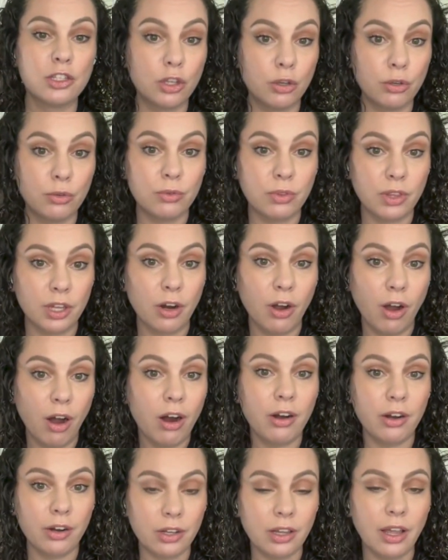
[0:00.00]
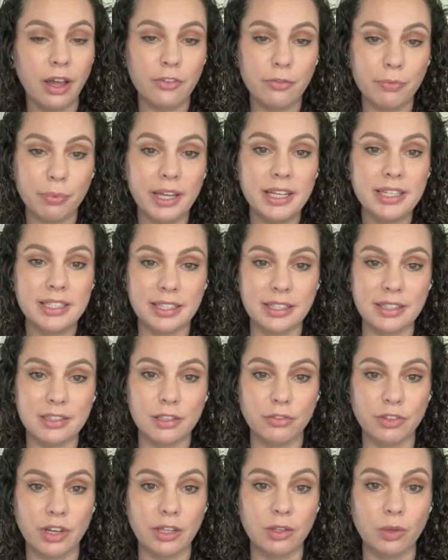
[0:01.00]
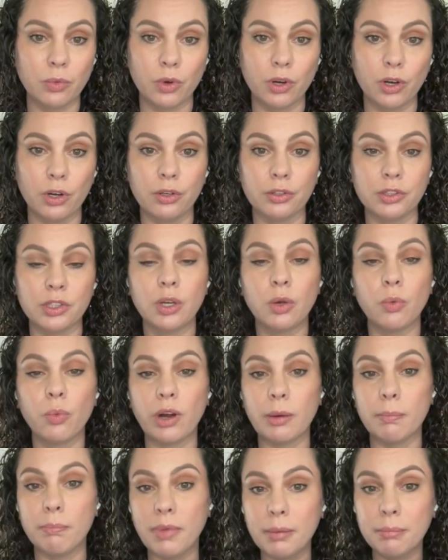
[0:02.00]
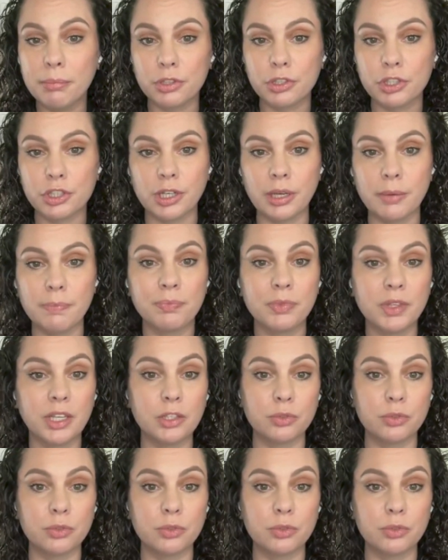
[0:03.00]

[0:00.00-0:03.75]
So there are a lot of places around the world where membership